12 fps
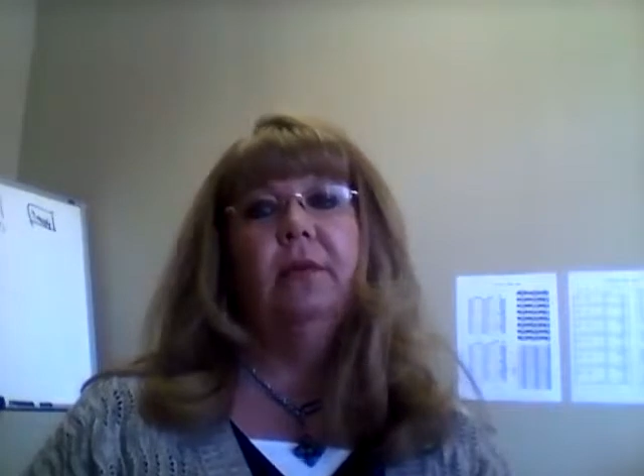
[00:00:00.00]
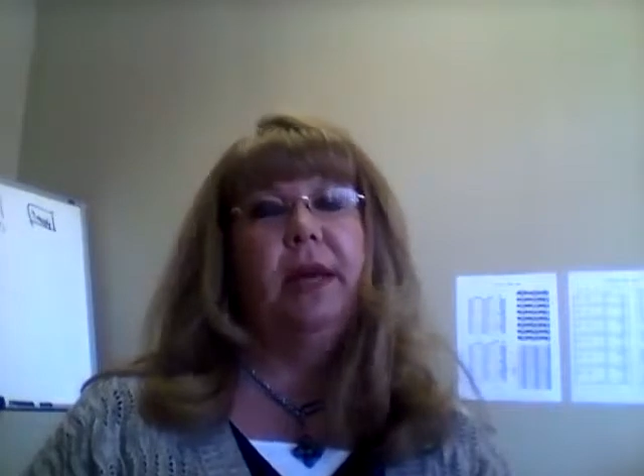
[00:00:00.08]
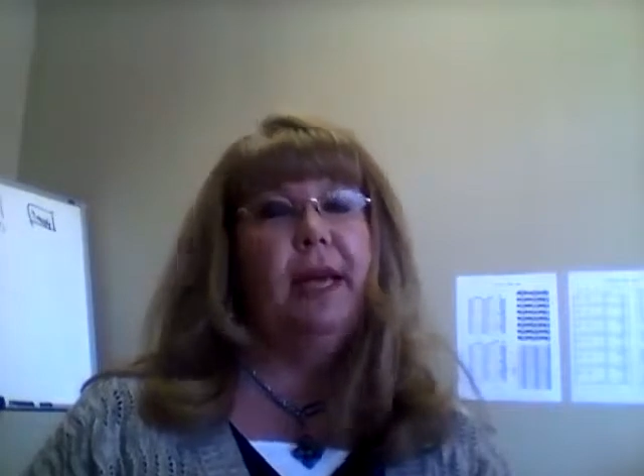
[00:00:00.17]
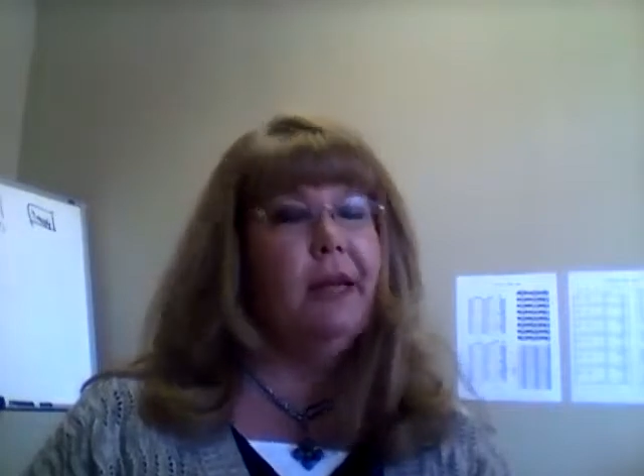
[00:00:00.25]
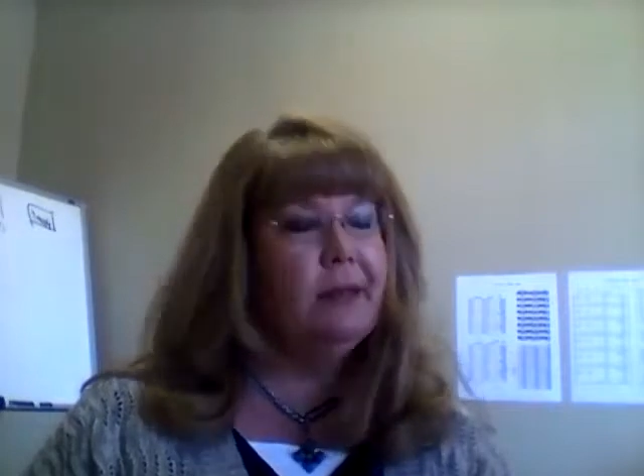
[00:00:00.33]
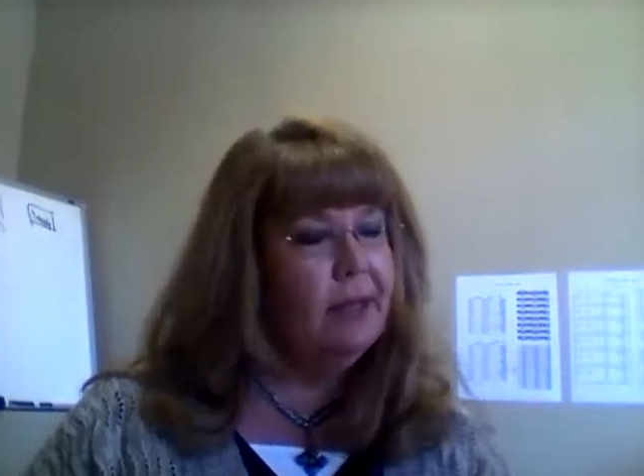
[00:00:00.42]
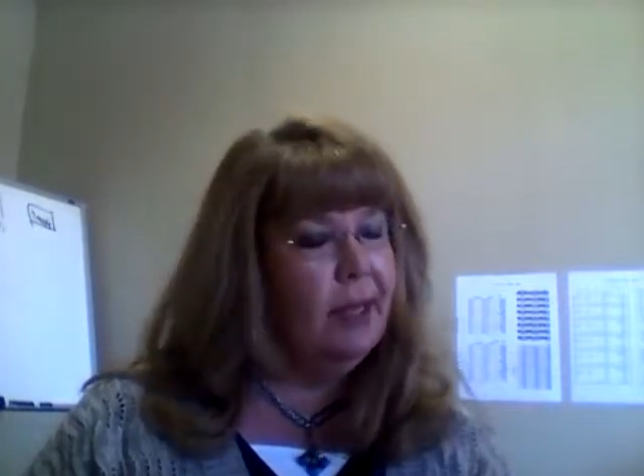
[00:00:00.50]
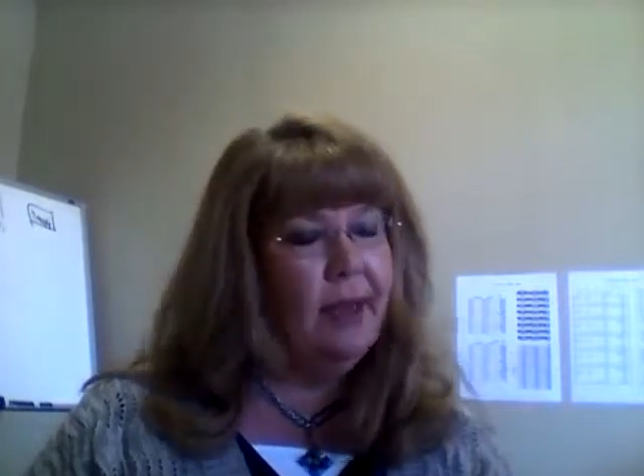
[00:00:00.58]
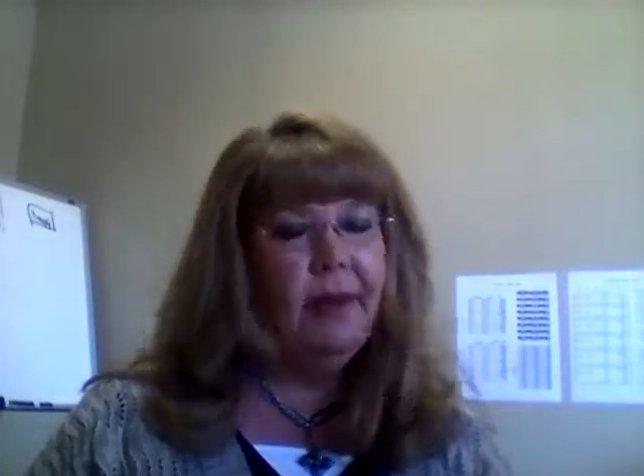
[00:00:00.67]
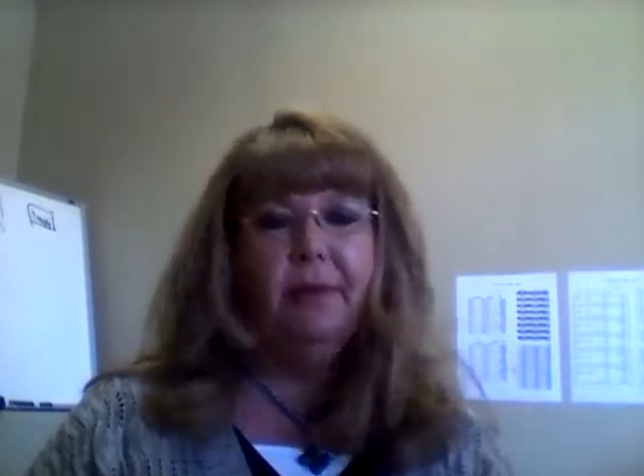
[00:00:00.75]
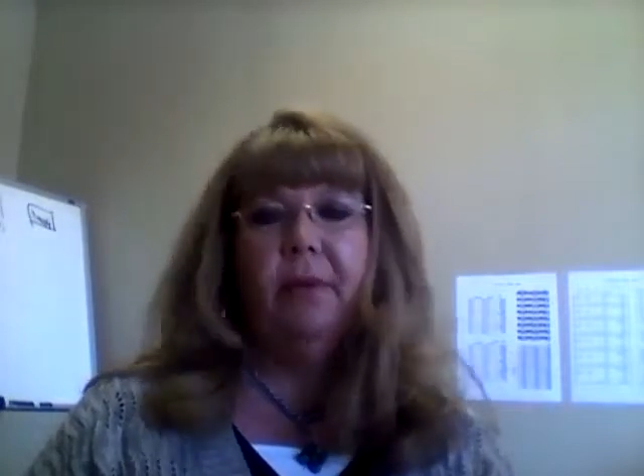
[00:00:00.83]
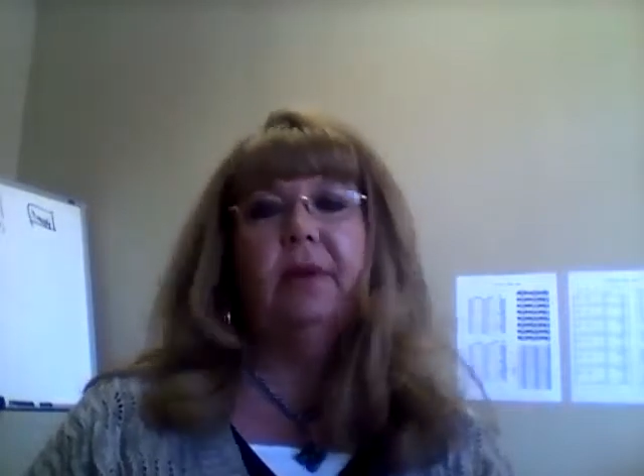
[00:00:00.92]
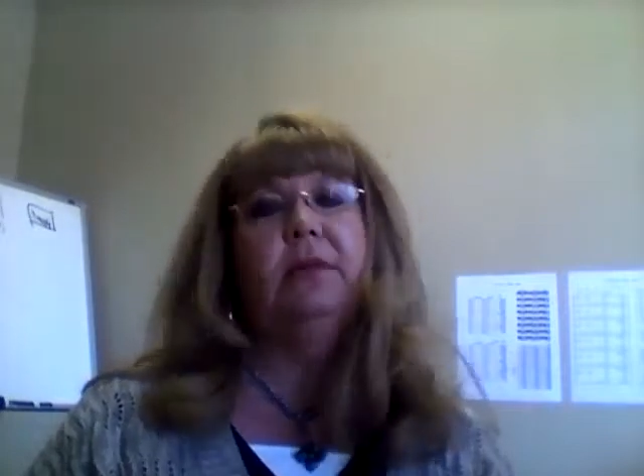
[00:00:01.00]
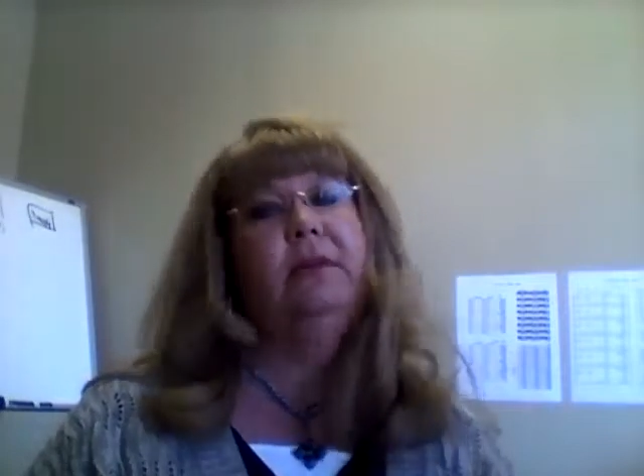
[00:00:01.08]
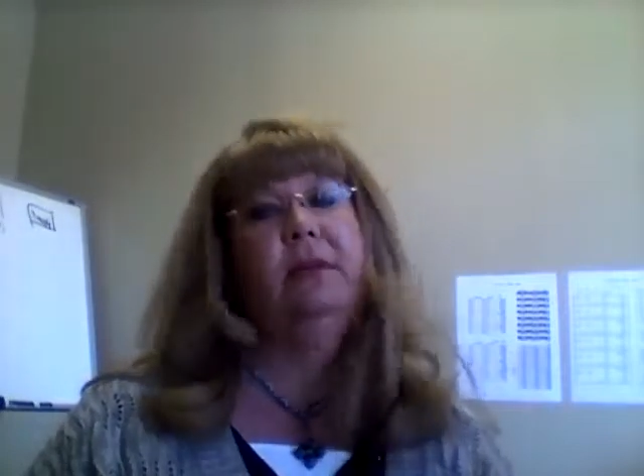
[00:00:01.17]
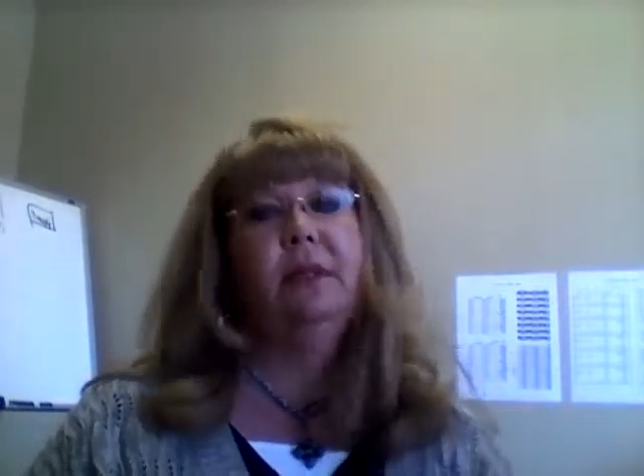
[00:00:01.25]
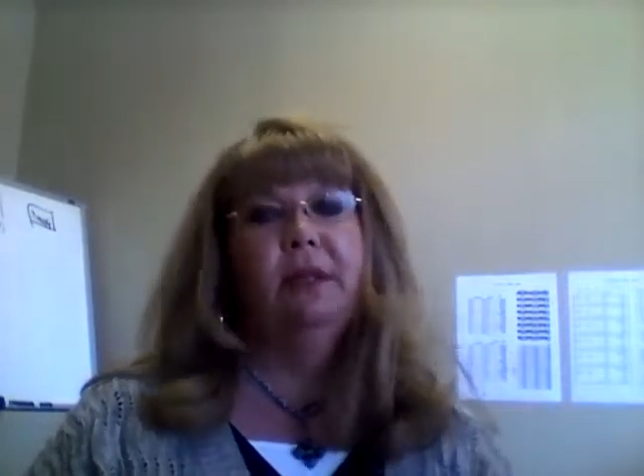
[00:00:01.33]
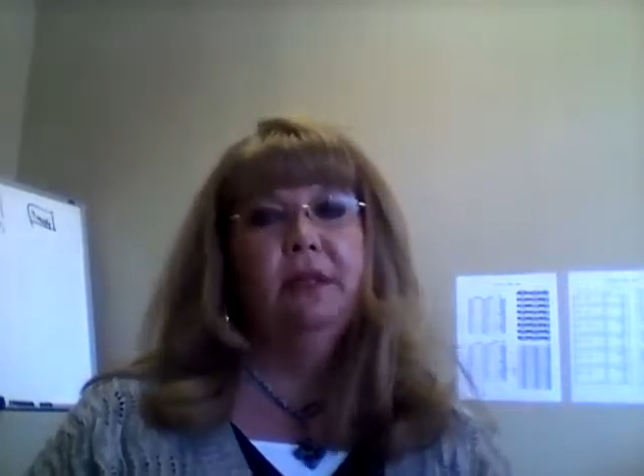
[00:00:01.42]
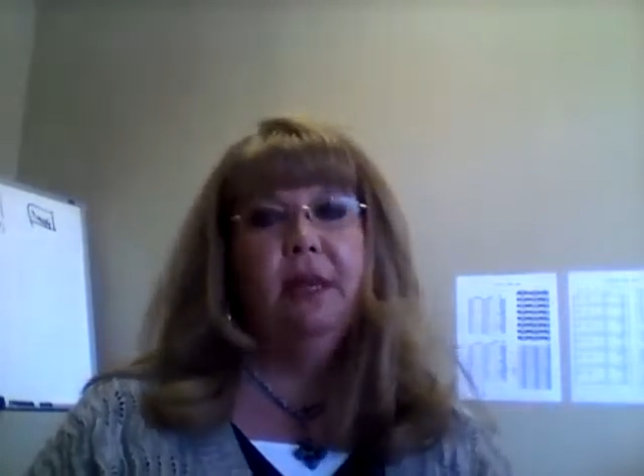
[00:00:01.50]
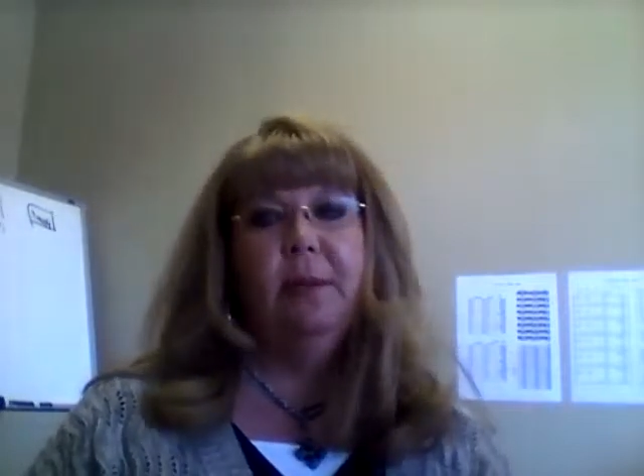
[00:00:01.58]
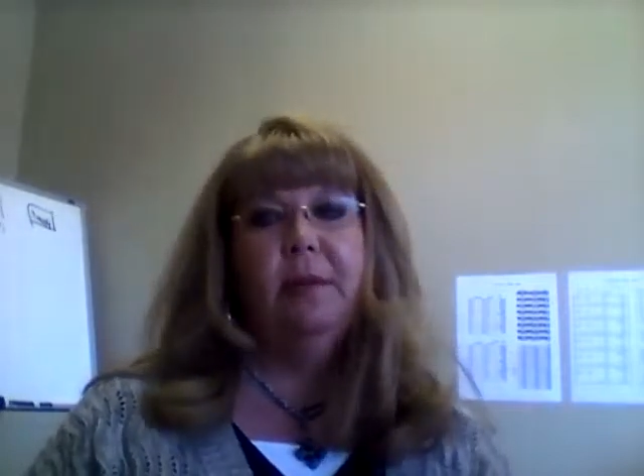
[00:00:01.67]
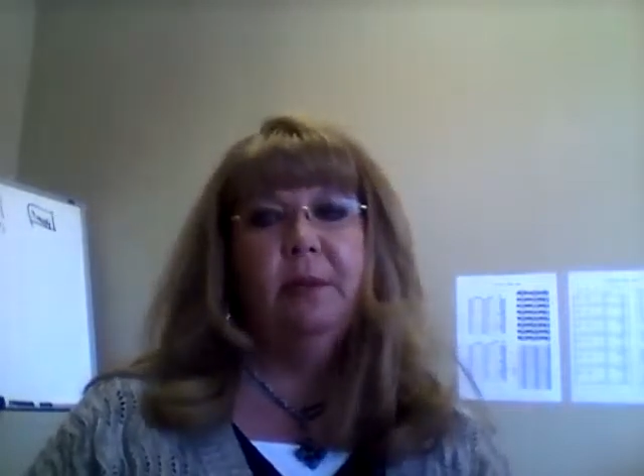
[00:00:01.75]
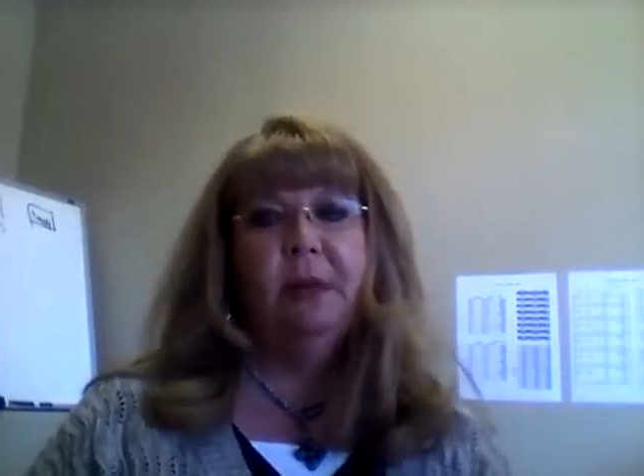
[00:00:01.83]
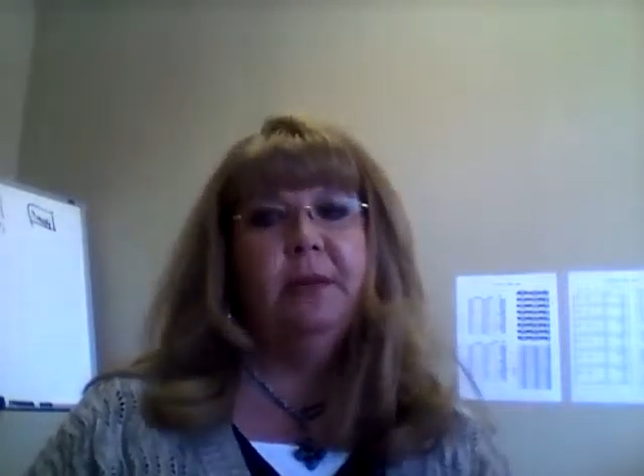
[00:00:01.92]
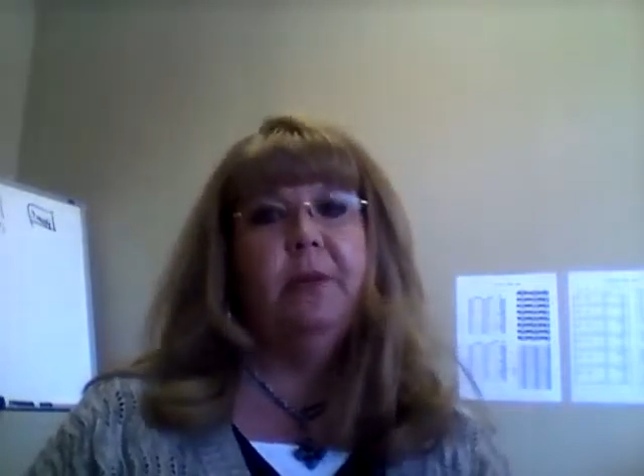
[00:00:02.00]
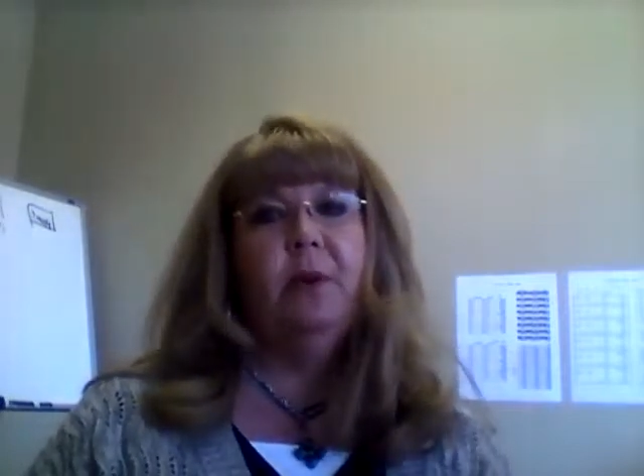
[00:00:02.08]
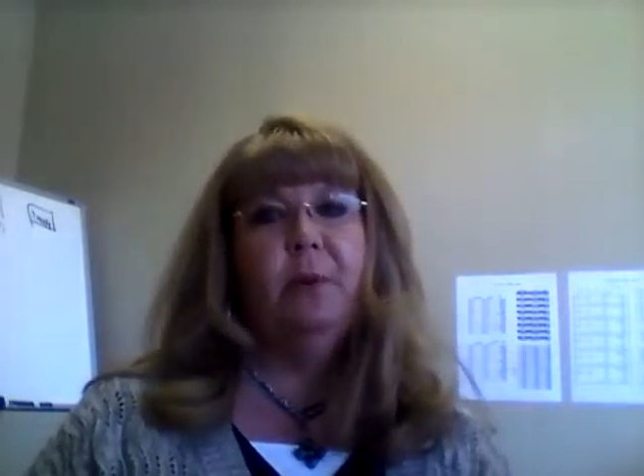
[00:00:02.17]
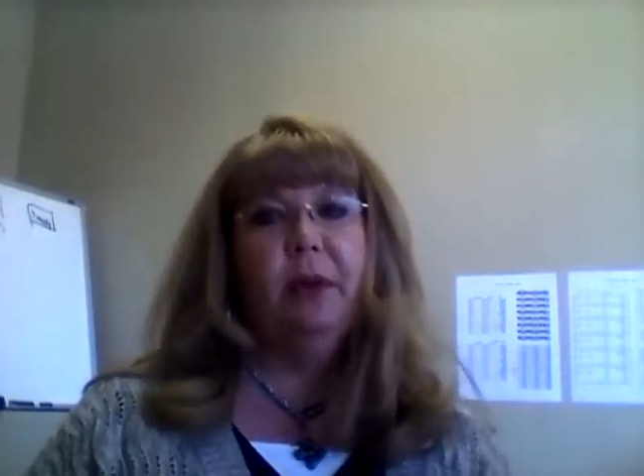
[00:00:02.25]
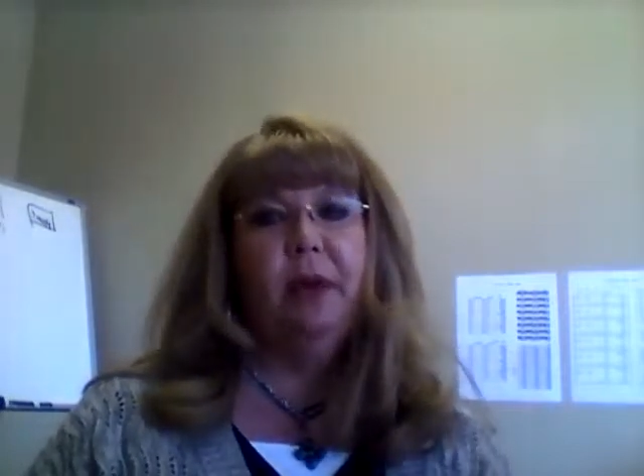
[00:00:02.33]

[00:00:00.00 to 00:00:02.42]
My SEM Tips Pittsburgh,